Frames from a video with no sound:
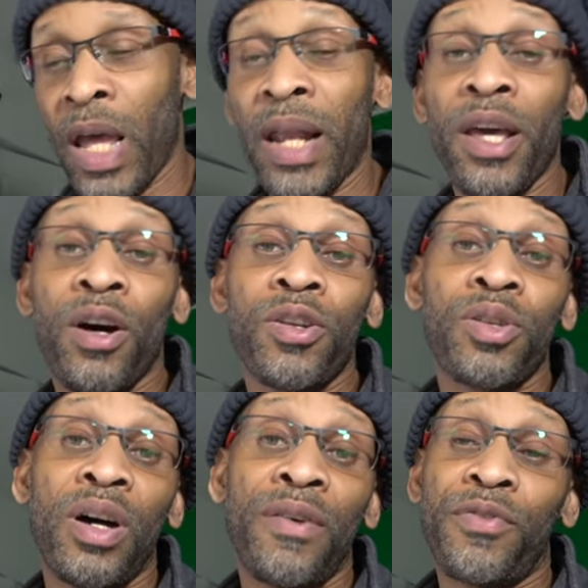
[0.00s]
And they
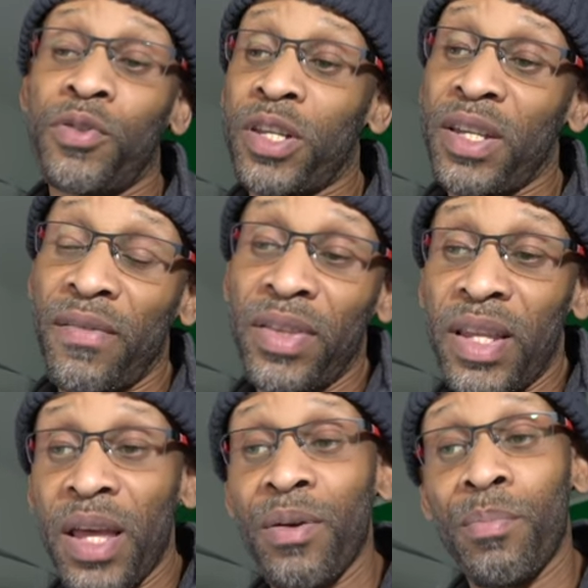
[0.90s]
also offer a
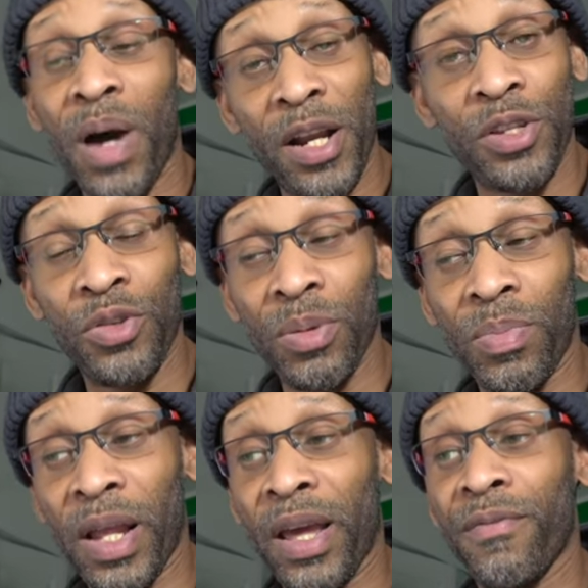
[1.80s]
seven-day
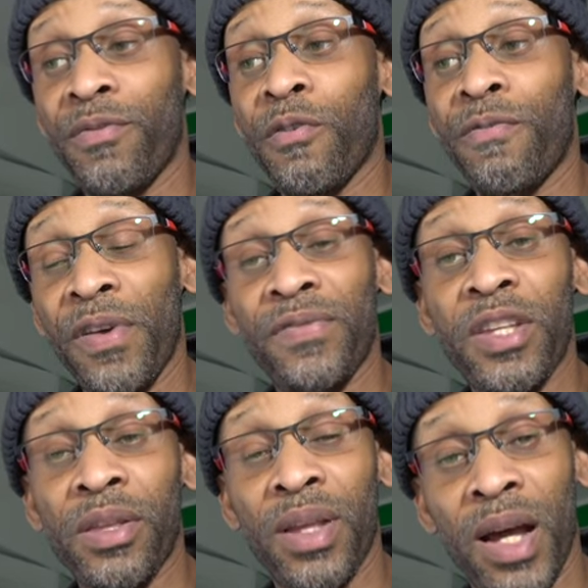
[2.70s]
monitoring plan for
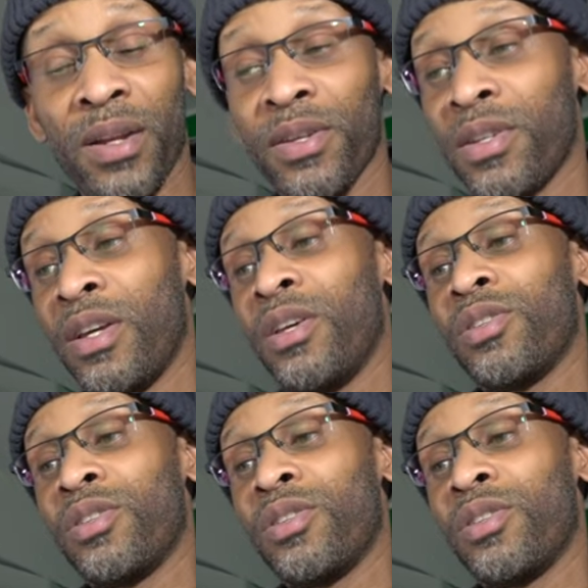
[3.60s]
fifteen dollars.